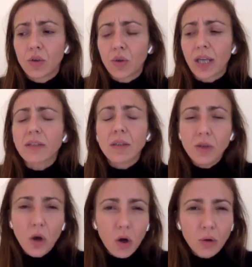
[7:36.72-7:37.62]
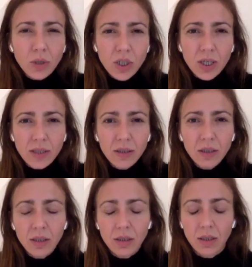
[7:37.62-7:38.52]
get to know each
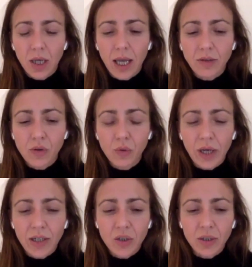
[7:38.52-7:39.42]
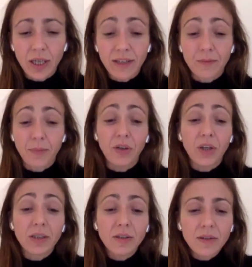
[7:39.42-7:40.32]
other and to actually
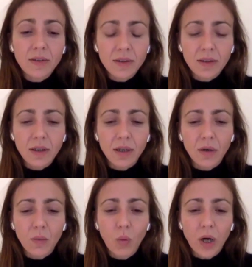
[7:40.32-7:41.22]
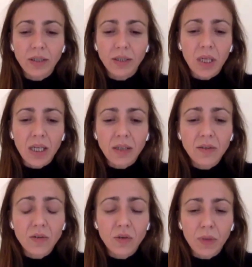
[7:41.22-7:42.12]
experience what it
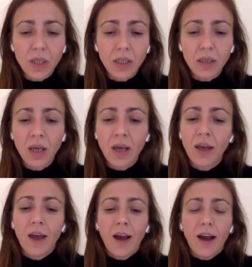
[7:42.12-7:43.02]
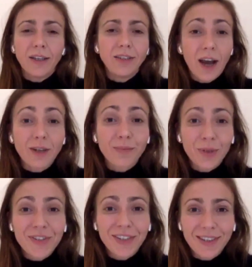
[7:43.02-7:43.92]
means to be a young
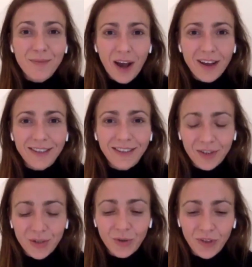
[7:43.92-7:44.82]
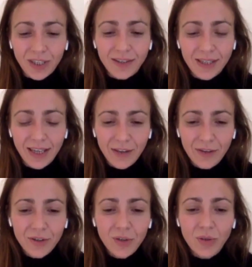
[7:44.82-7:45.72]
person in Bosnia and Herzegovina
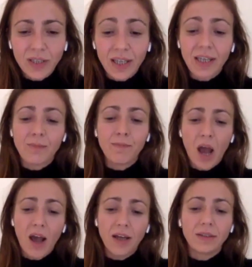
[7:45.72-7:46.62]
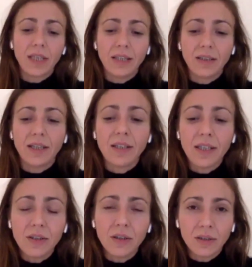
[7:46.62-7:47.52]
together, so that they can bond and
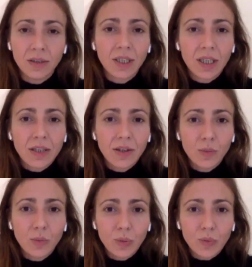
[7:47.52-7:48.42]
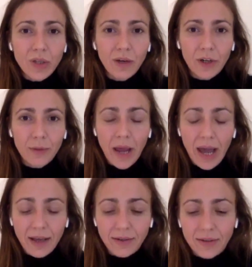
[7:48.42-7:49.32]
heal the wounds of our
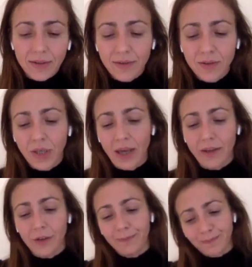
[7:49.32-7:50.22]
past together.